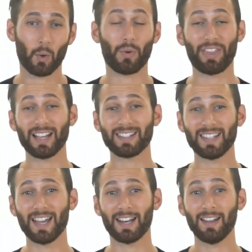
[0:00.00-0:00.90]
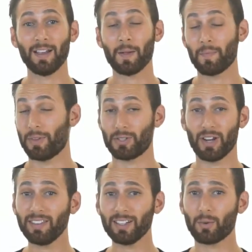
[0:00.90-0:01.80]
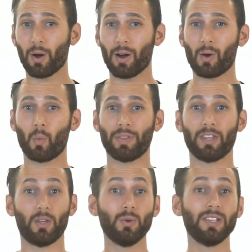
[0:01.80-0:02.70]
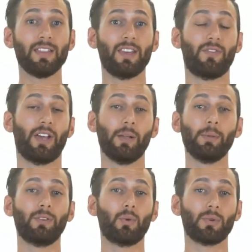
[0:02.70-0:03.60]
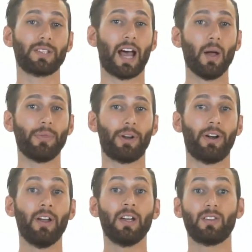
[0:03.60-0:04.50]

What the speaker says: With that said, there's nothing wrong with using the available tools out there